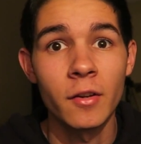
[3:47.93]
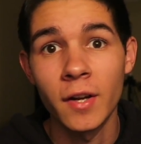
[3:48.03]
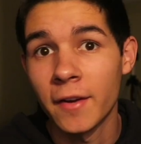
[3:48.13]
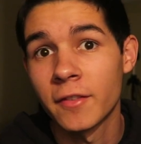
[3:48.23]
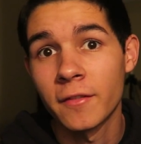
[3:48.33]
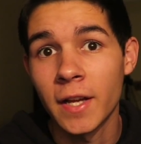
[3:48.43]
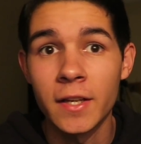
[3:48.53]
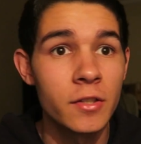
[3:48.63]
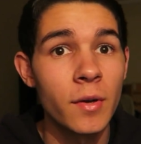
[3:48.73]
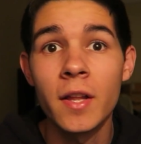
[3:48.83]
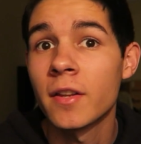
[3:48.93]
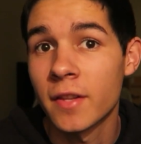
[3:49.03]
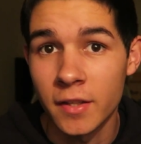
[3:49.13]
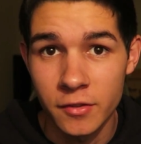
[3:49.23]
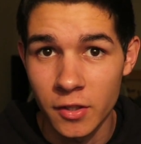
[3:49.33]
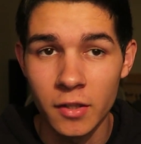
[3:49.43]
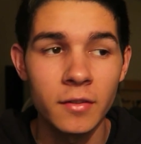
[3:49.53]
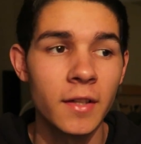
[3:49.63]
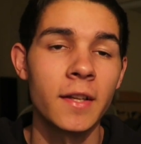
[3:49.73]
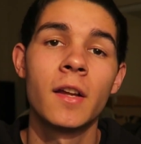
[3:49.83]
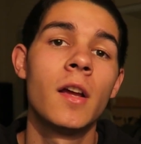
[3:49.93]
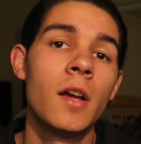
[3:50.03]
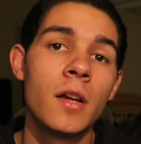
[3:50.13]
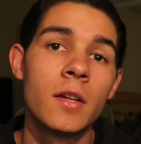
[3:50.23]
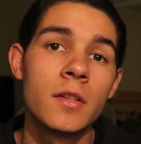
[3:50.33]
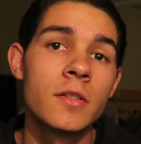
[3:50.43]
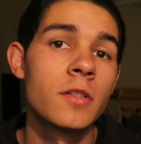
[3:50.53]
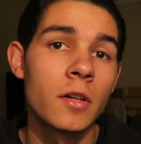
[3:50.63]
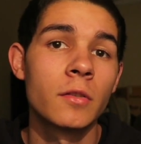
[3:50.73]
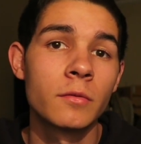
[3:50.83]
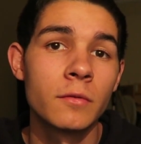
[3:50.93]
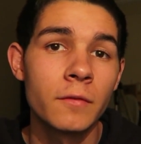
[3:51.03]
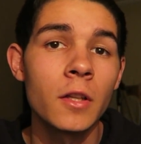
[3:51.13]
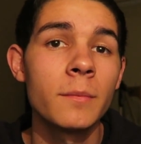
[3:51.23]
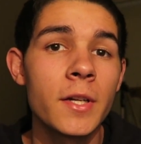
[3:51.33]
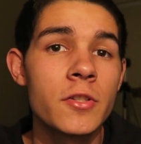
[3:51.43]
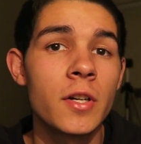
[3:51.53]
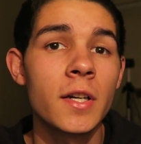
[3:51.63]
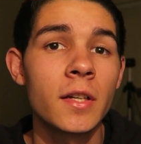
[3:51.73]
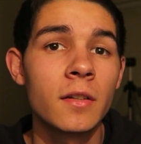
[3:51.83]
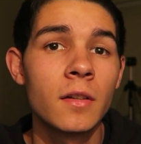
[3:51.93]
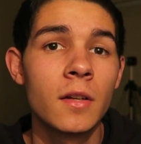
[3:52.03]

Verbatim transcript: don't have enough time to do other things you know like so follow my journey